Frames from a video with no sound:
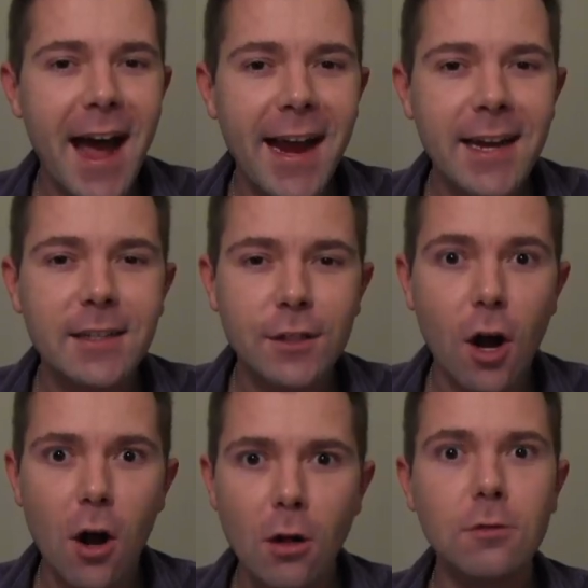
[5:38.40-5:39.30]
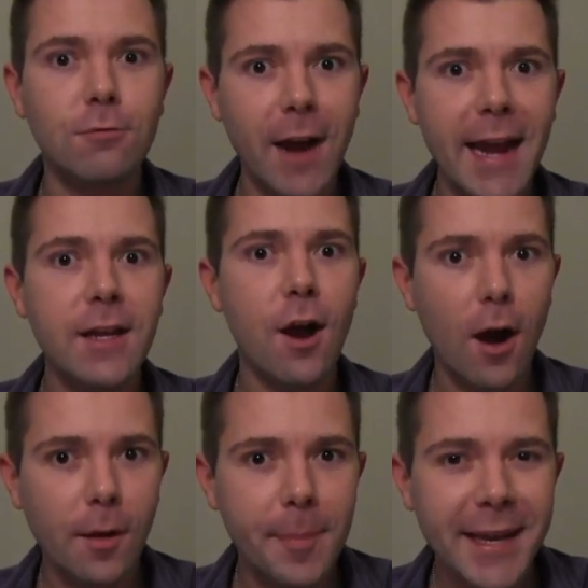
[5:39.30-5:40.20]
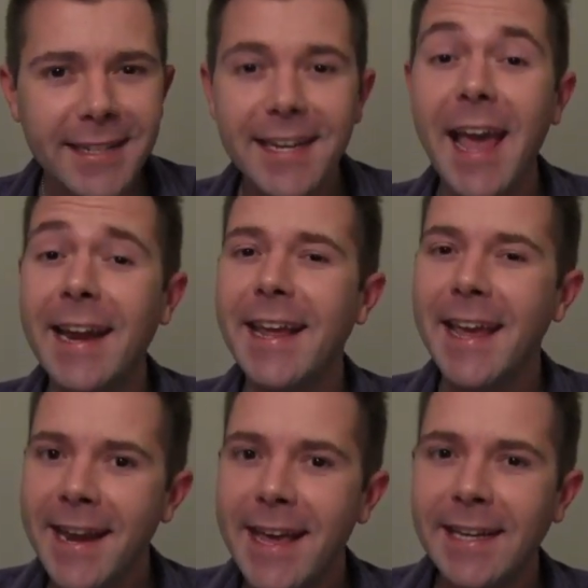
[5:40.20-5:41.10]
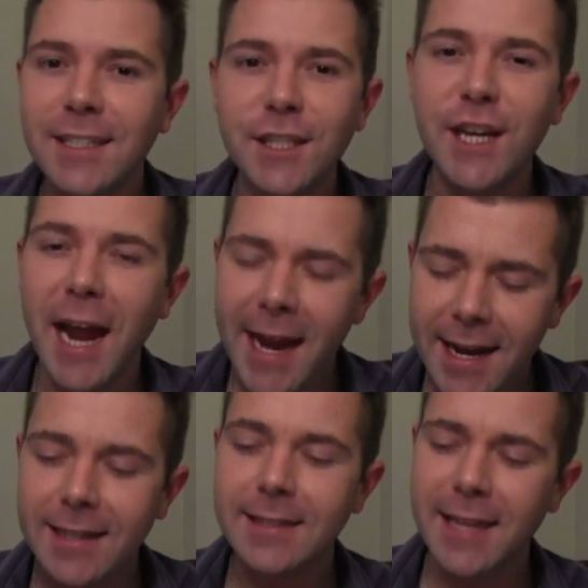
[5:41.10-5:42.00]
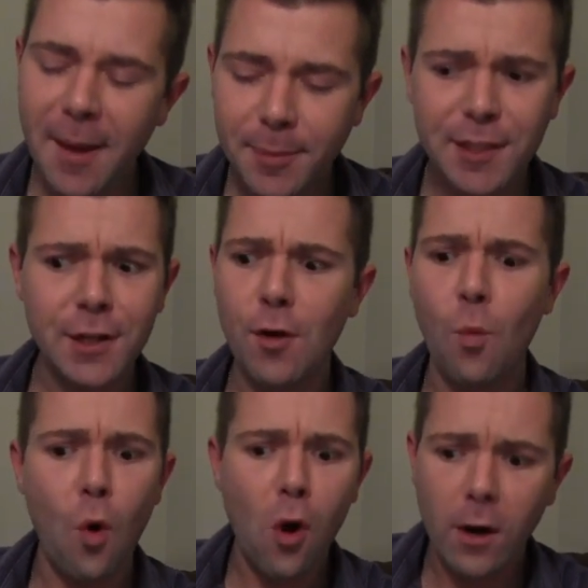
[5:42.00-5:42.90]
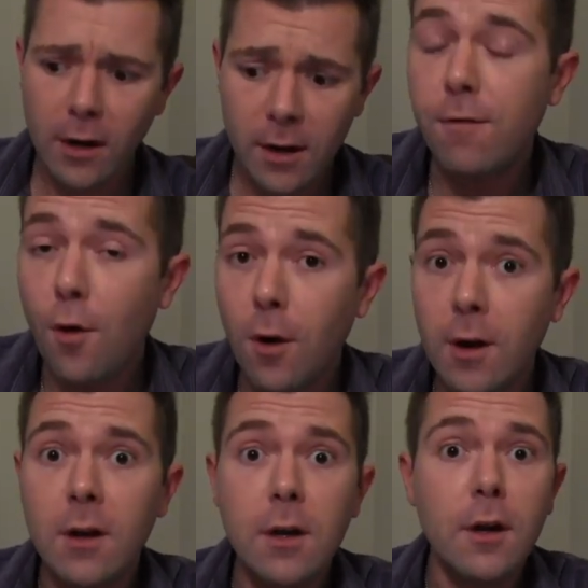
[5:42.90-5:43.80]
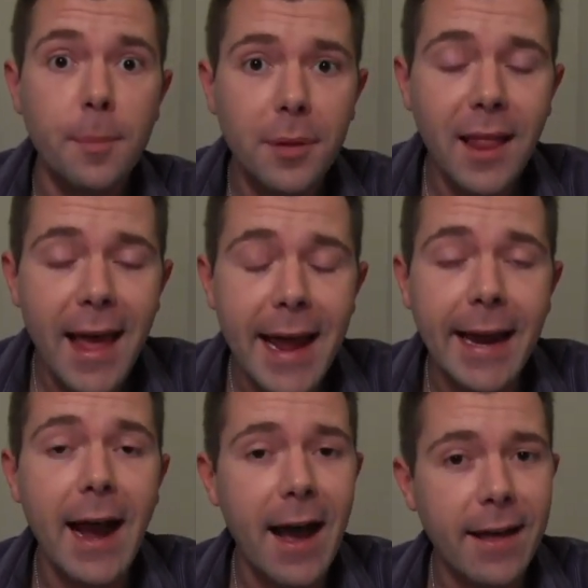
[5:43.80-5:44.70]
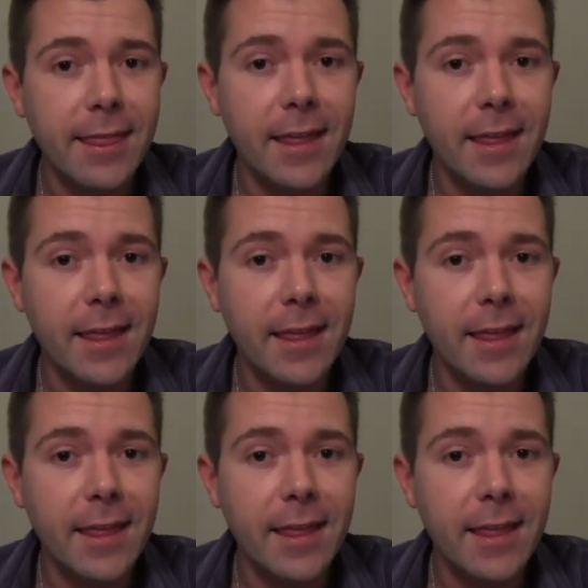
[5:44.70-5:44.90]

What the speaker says: 9 is called Red Carpet, and in it, Shaye accepts an award for her play, I